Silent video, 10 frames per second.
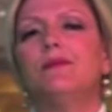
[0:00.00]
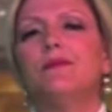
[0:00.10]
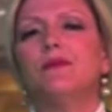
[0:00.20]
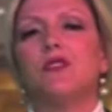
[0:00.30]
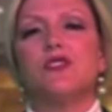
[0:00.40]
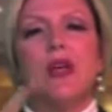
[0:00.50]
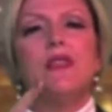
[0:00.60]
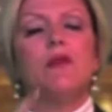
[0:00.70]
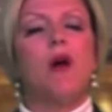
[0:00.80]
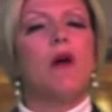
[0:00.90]
There's
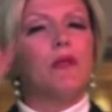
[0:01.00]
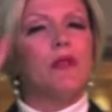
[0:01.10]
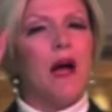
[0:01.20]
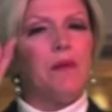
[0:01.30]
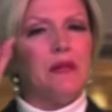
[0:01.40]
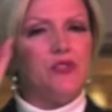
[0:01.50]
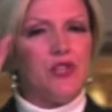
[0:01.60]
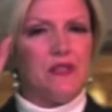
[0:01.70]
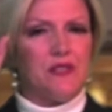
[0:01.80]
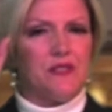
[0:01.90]
nothing wrong with copying
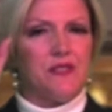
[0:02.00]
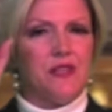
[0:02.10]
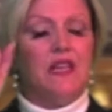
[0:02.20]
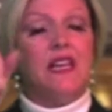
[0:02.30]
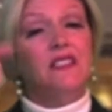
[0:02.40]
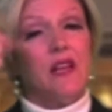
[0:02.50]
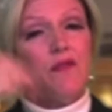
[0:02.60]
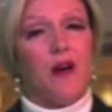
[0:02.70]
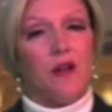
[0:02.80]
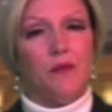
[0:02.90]
Jesus. He said,
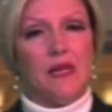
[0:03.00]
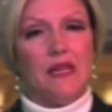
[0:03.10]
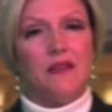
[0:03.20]
follow me.